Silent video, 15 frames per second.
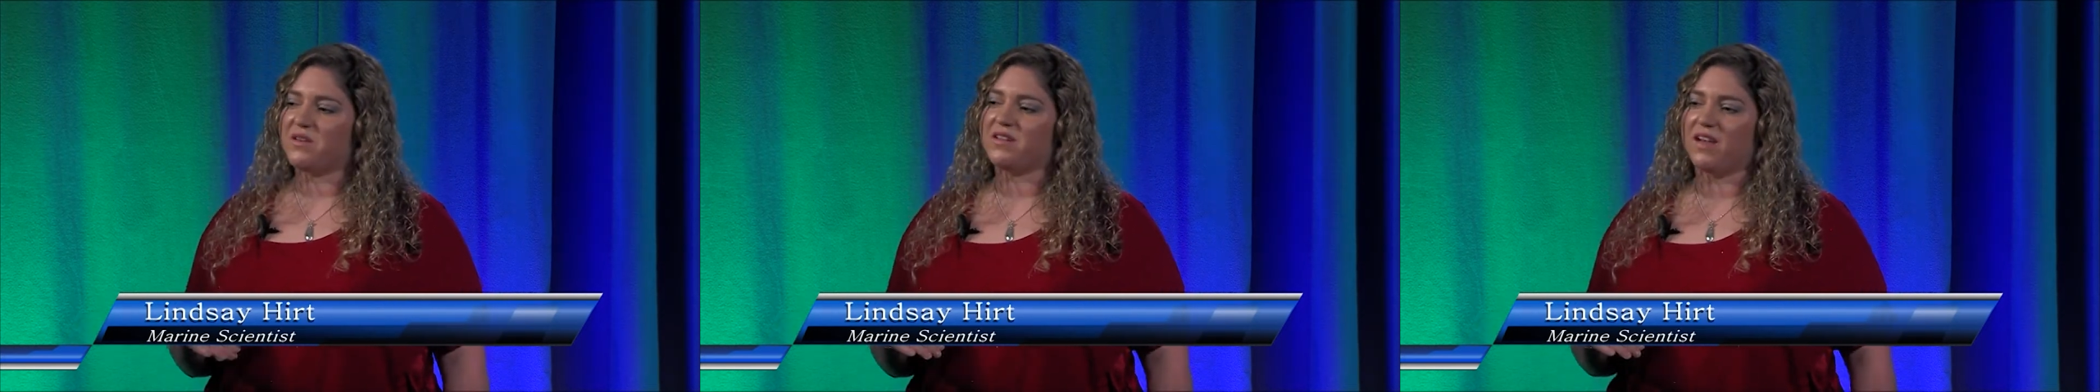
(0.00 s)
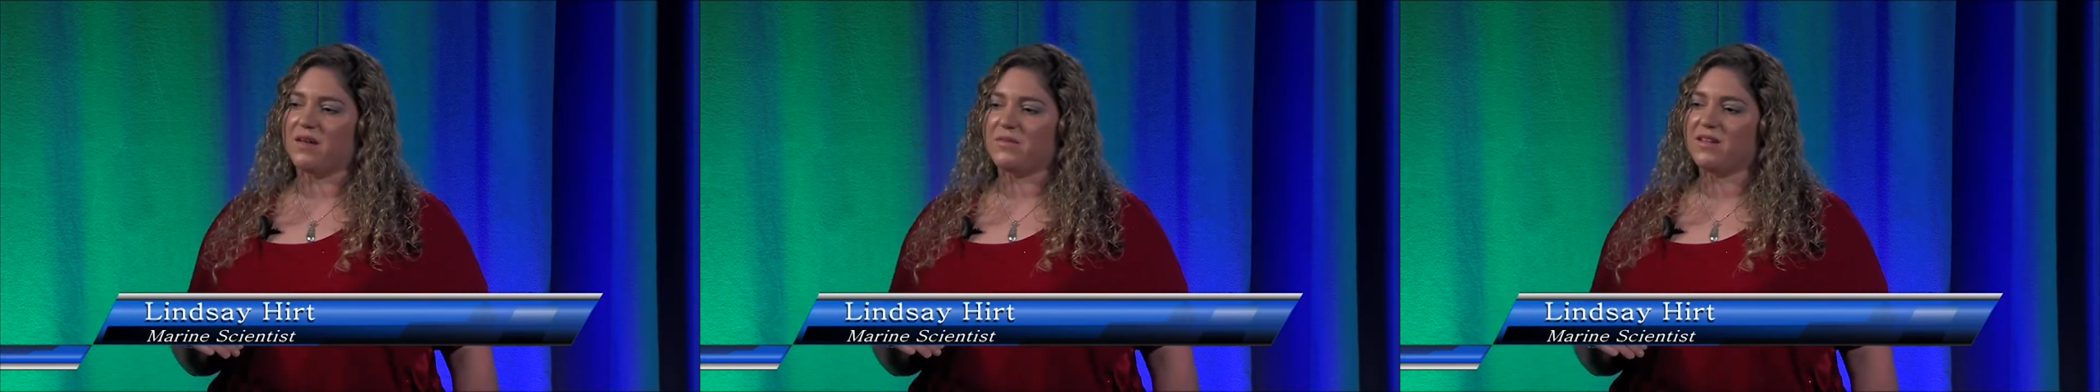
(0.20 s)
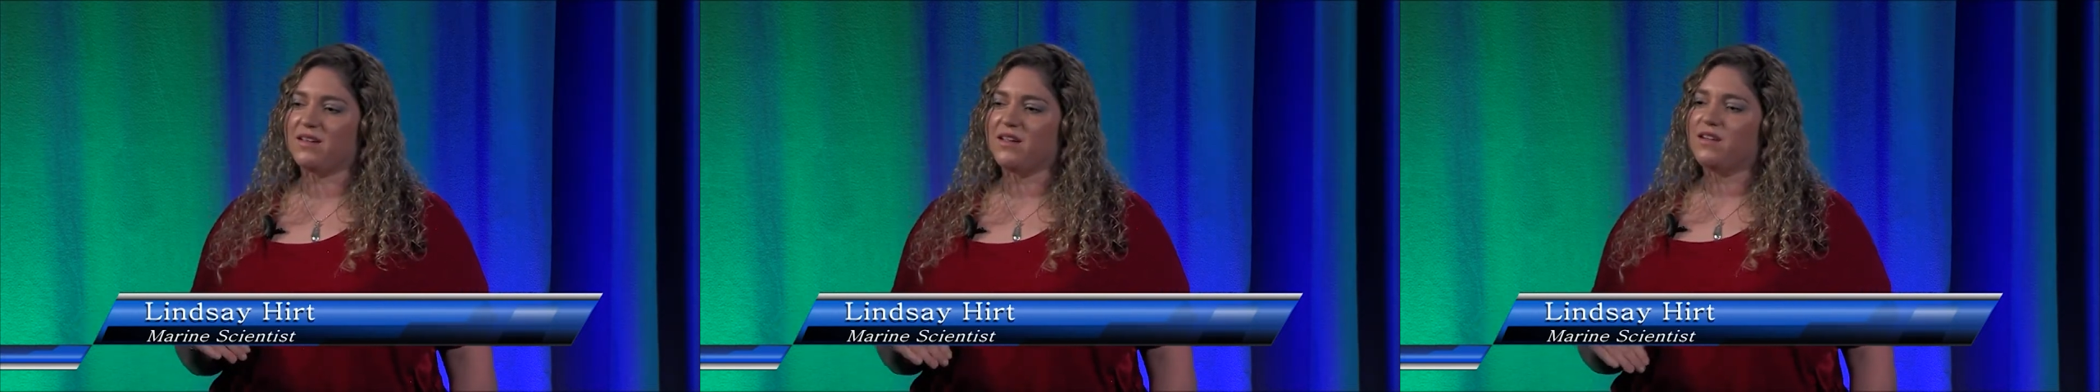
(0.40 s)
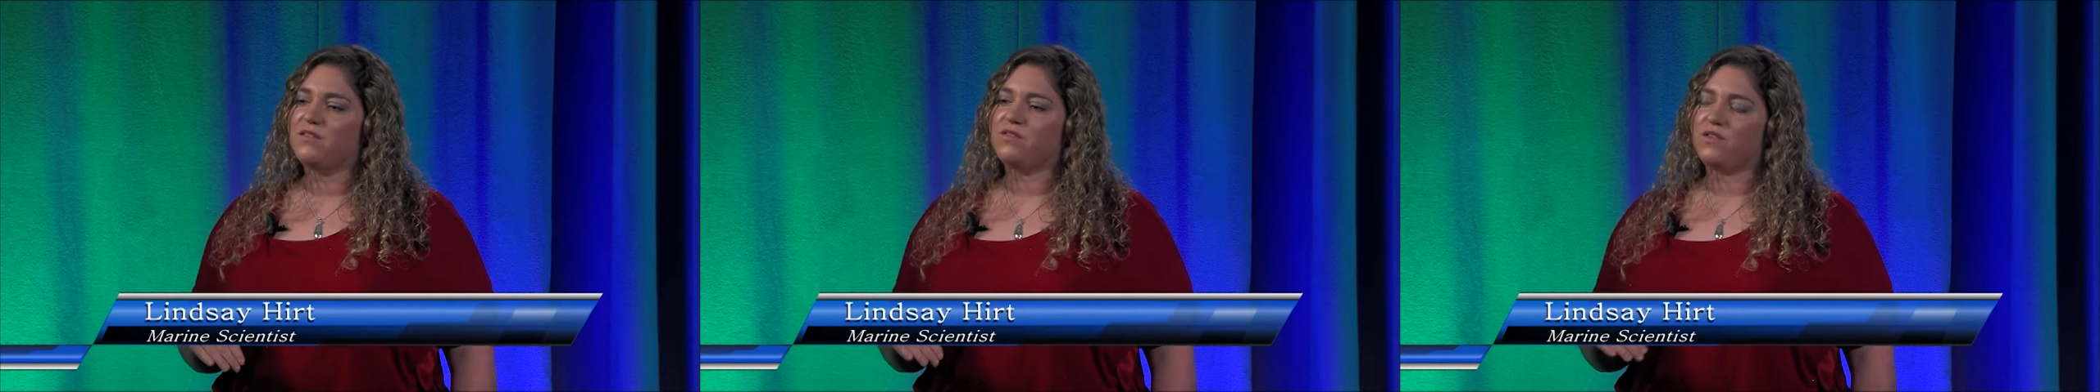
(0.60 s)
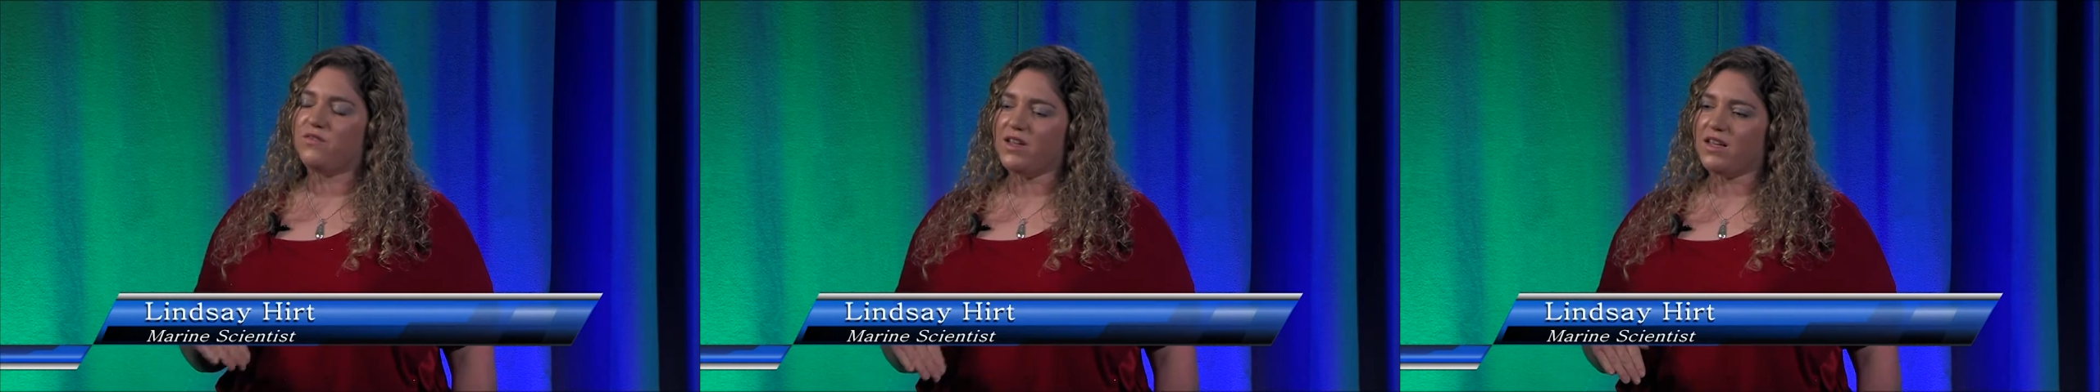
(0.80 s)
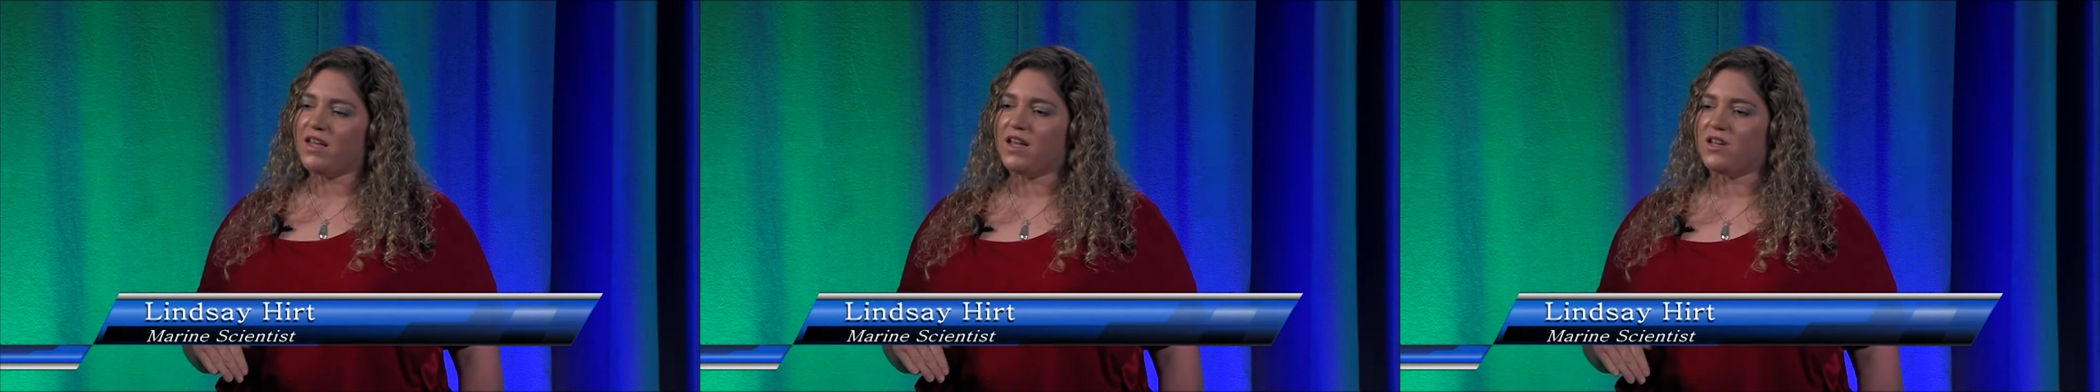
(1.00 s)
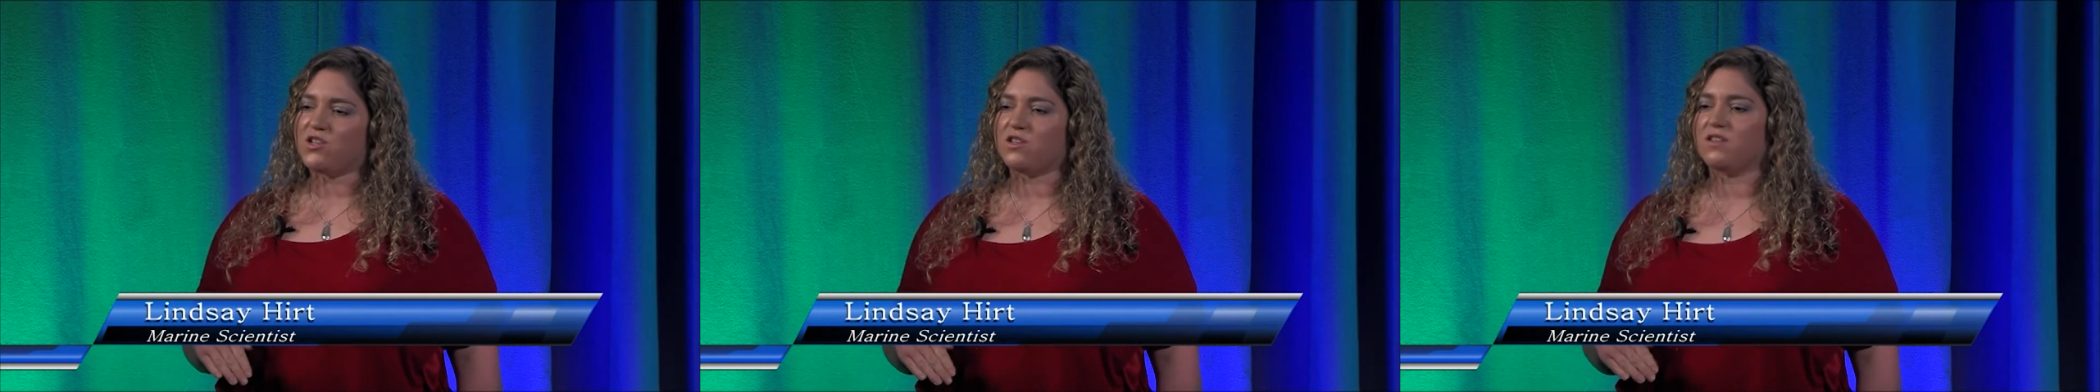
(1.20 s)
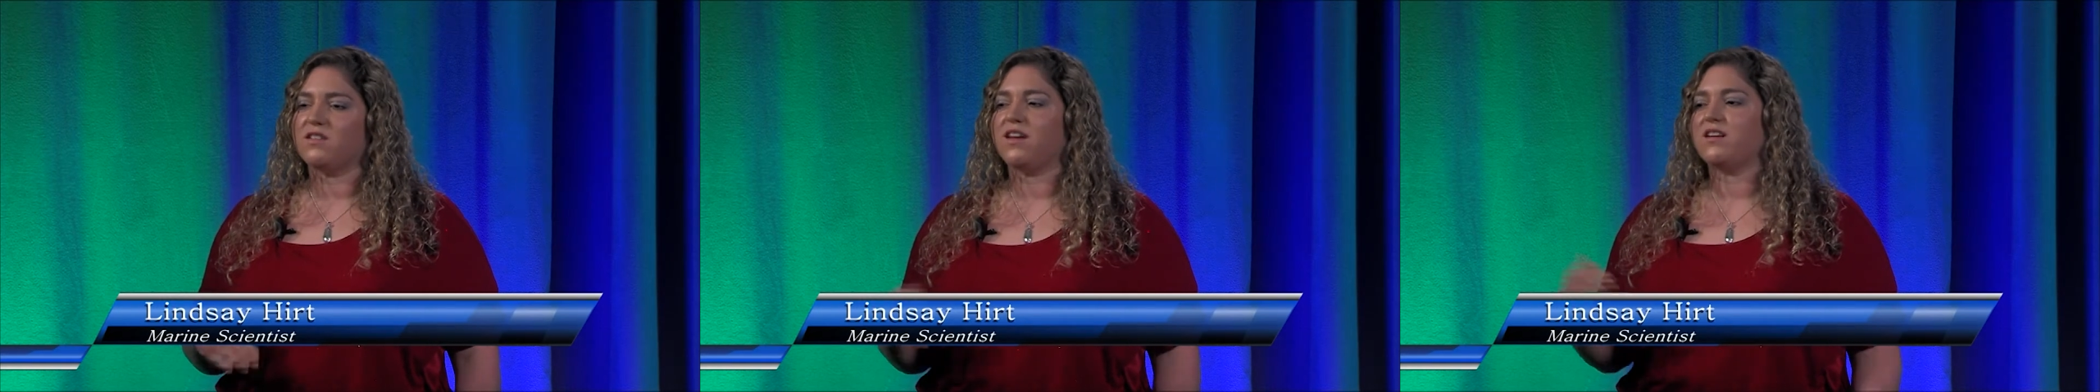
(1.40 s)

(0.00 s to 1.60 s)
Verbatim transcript: climate for vacation,